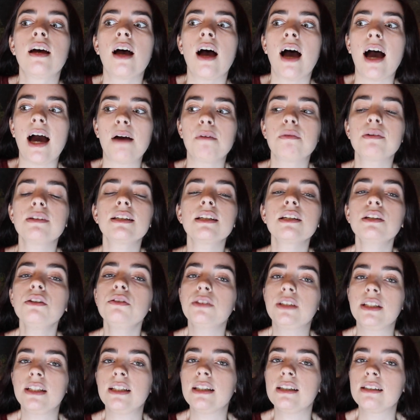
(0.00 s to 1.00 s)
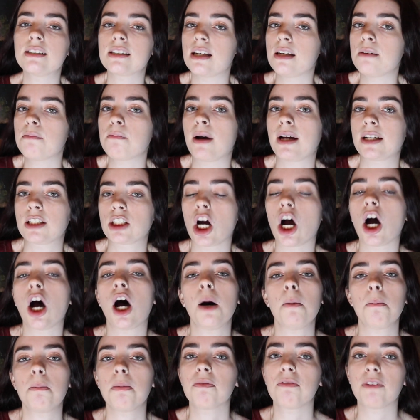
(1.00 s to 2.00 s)
I would say Houdini's in my
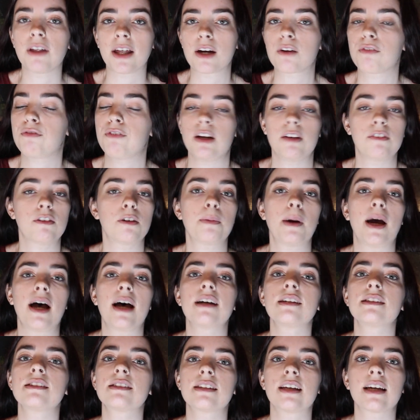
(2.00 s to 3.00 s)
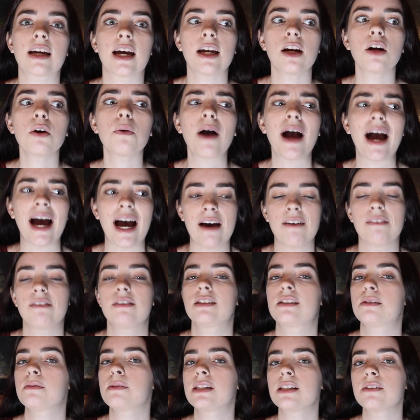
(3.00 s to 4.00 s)
top like favorite pets. Like I don't have a
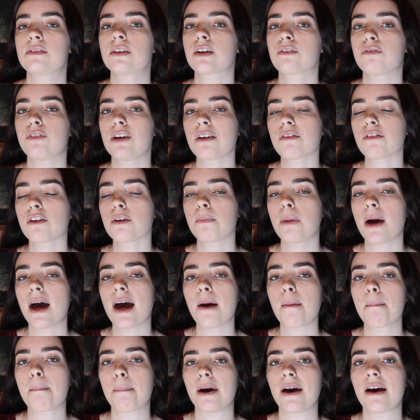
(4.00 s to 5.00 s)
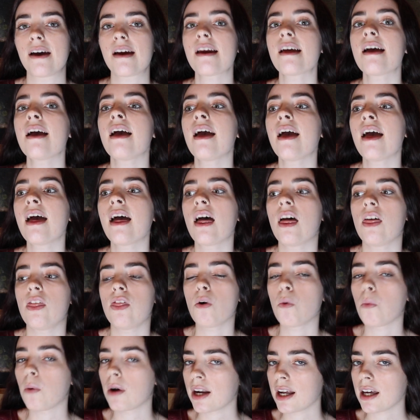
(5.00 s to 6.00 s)
specific favorite pet, but
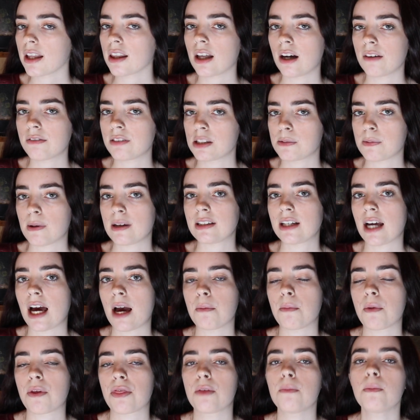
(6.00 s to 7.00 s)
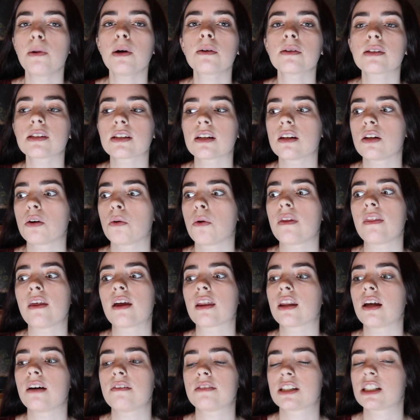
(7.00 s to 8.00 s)
the one I love to spend time with the most and the one
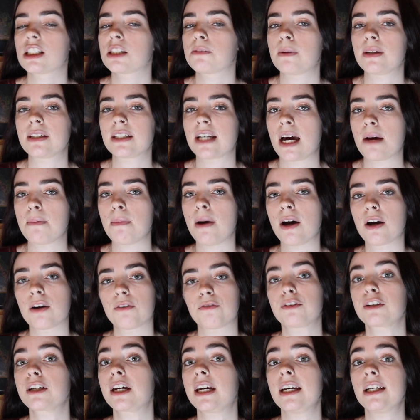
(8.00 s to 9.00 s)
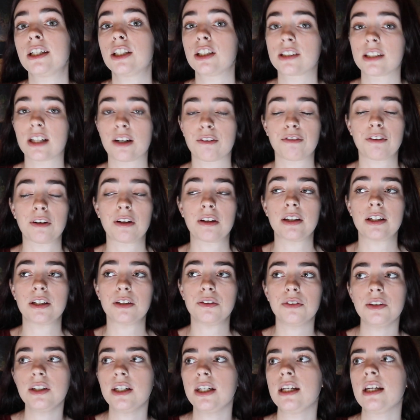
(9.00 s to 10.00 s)
that loves to spend time out of her cage is definitely
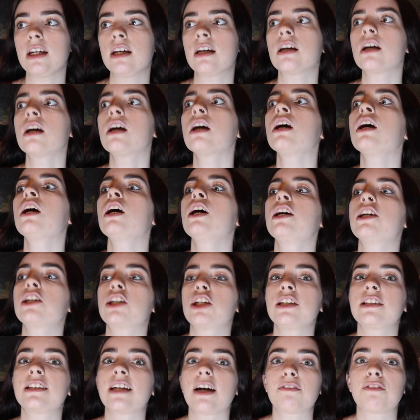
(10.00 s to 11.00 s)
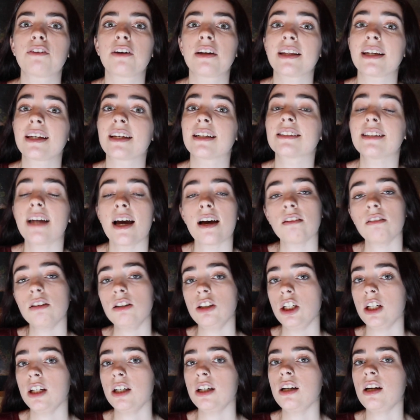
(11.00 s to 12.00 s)
Houdini. She's definitely
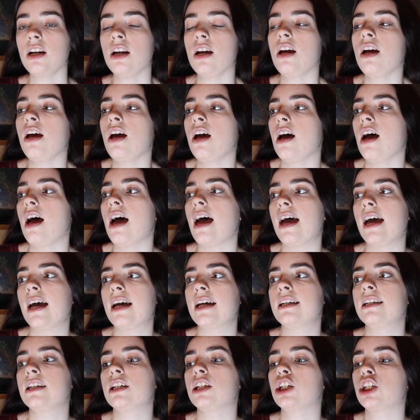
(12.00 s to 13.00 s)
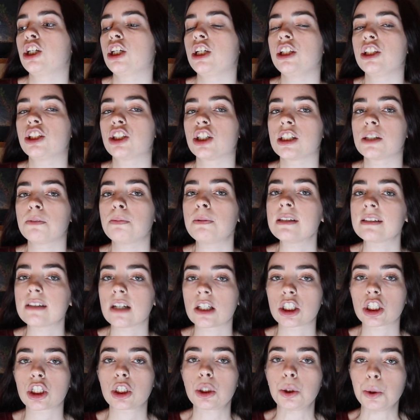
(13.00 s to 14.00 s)
intelligent, and she's just been
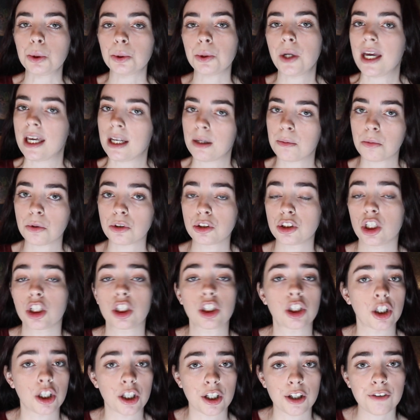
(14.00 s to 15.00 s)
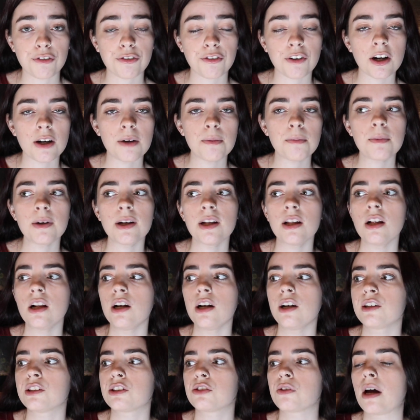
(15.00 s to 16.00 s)
such a cool animal to learn from.
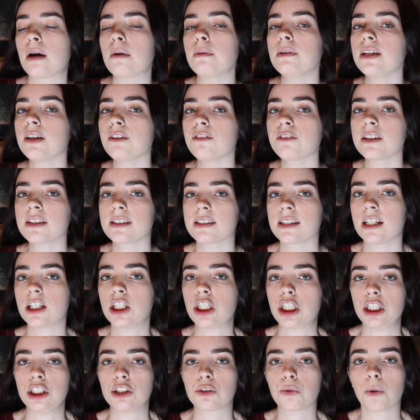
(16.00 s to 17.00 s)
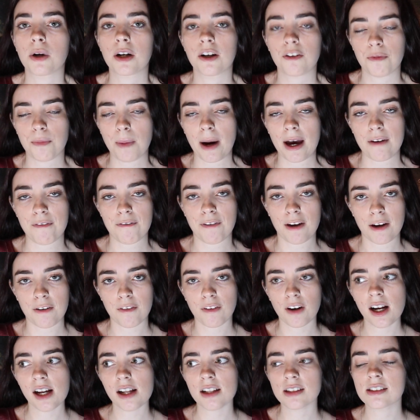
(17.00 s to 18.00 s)
So I would definitely say she's one of my
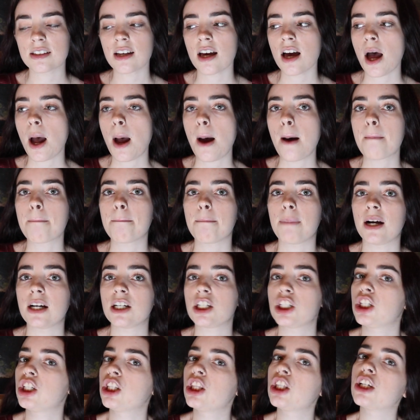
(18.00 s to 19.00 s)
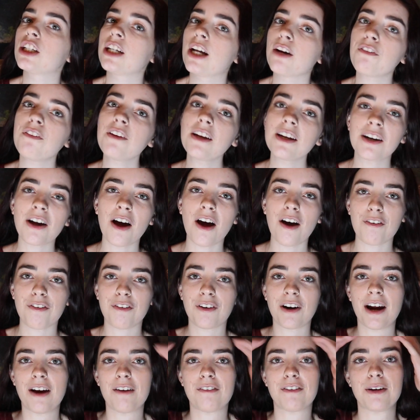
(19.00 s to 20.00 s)
favorites, but they're definitely not
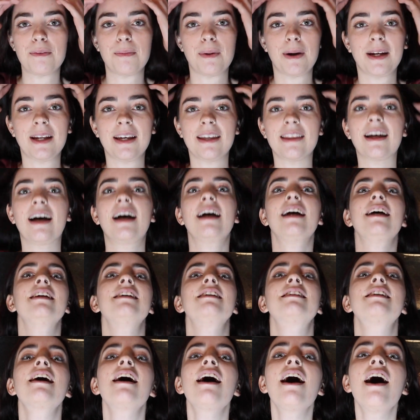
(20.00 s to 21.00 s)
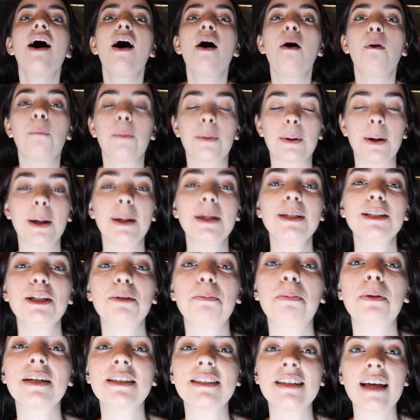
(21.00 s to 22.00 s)
for everybody. That is
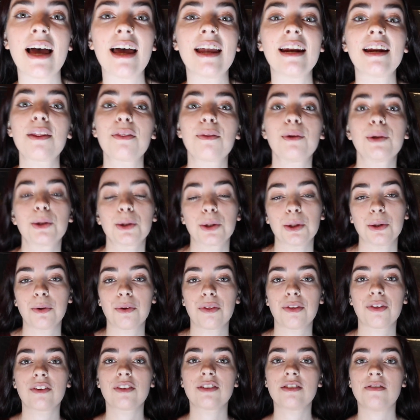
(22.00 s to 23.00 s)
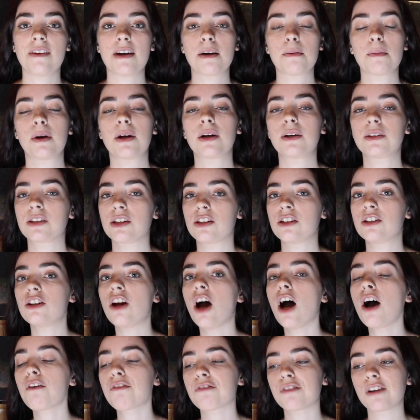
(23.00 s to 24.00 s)
100% the truth. Savannah monitors are
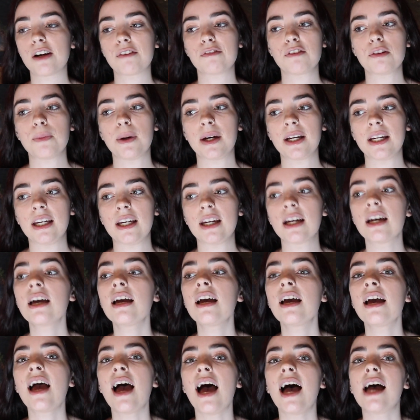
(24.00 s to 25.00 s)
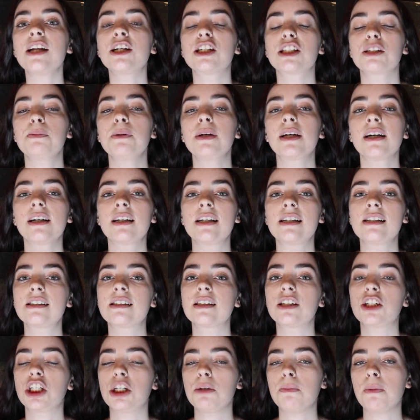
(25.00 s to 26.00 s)
not for everybody, and just
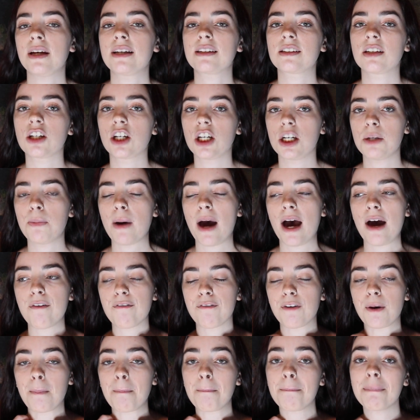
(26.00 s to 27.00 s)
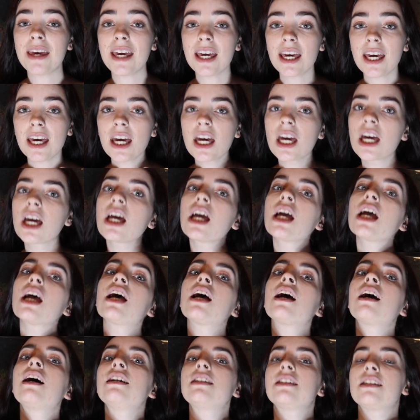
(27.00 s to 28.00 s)
because she makes a good pet for me
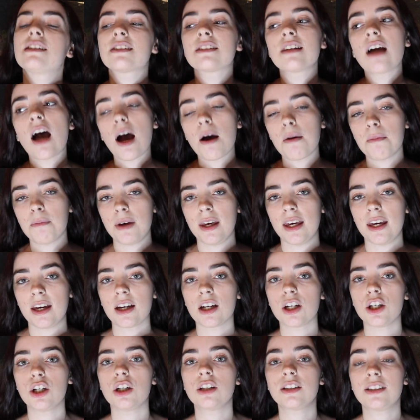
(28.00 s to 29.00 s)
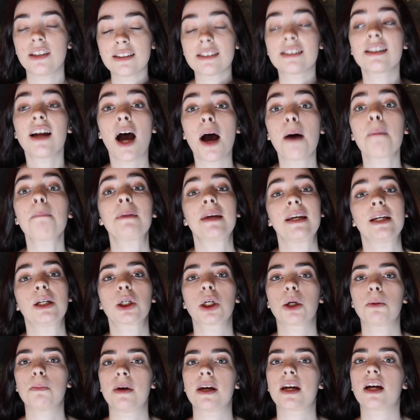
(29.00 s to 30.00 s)
does not mean
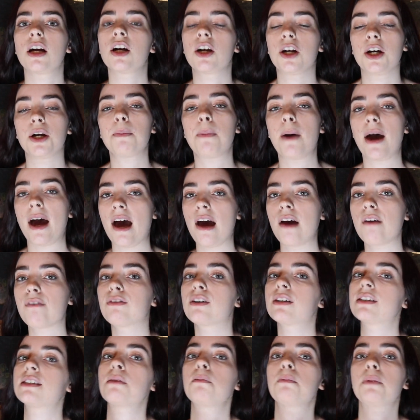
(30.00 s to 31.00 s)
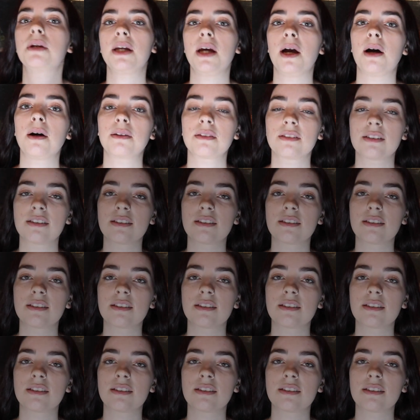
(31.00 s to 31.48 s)
she'll make a good pet for somebody else.